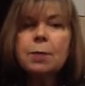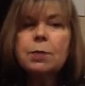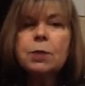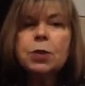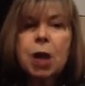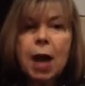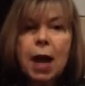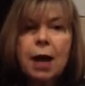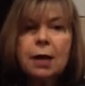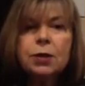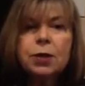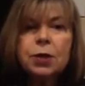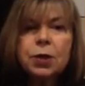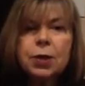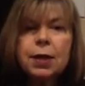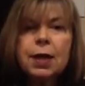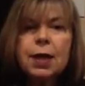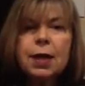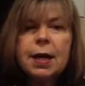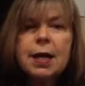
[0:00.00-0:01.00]

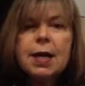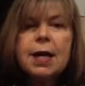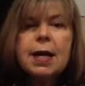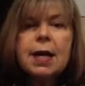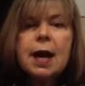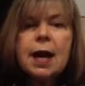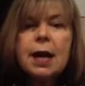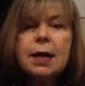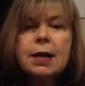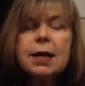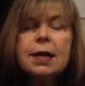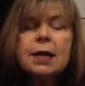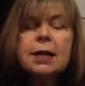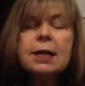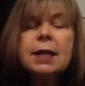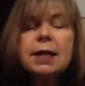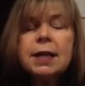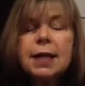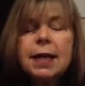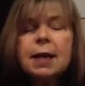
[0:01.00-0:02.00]
childhood.
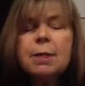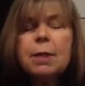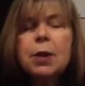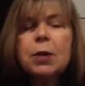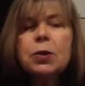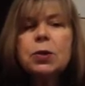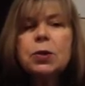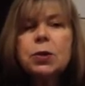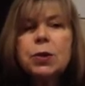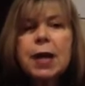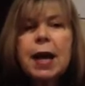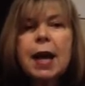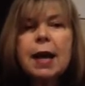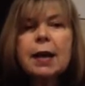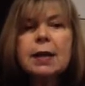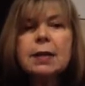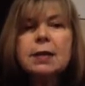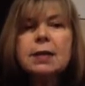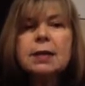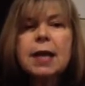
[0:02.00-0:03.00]
The thing about
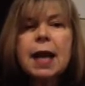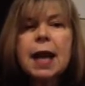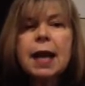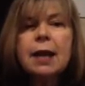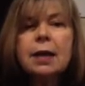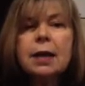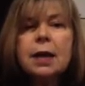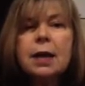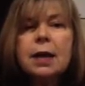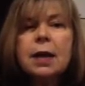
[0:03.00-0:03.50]
Tuyette is that